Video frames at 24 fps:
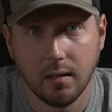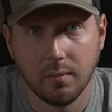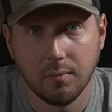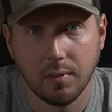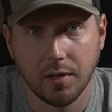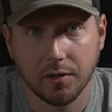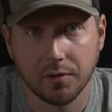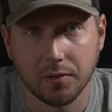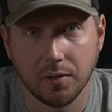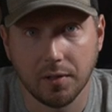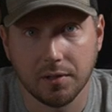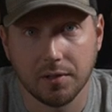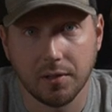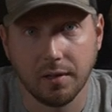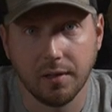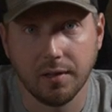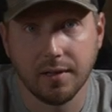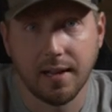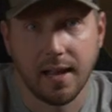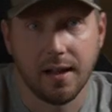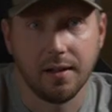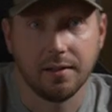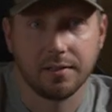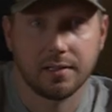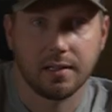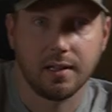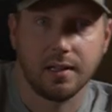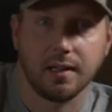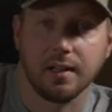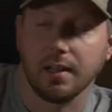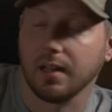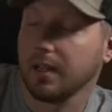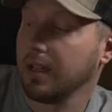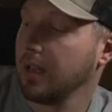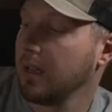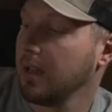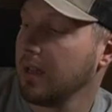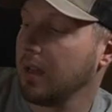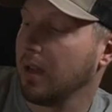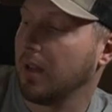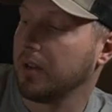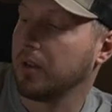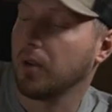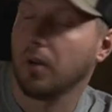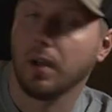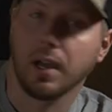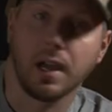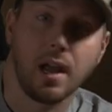Plus when you turn it down, it's got an
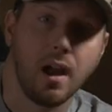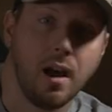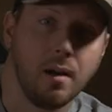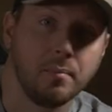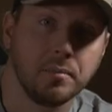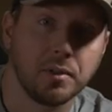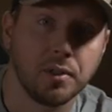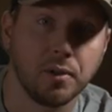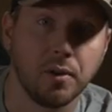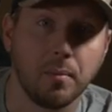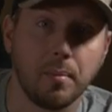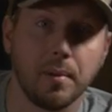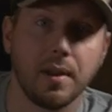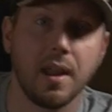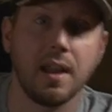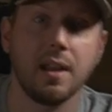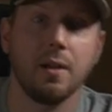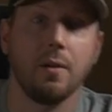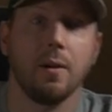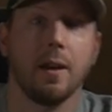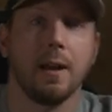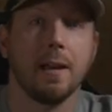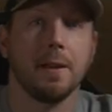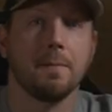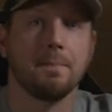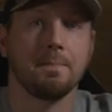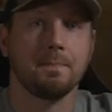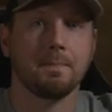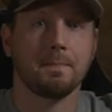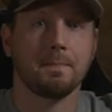annoying hum to it. But anyway,